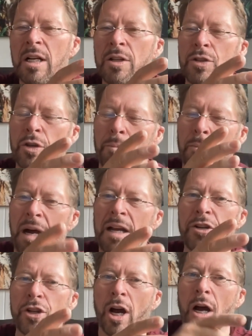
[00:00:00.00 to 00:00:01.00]
So my
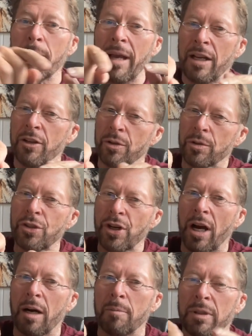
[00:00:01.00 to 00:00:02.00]
job and your
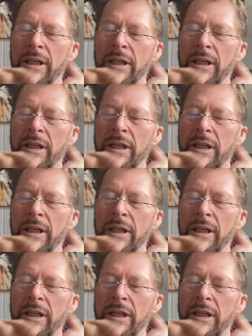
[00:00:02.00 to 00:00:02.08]
job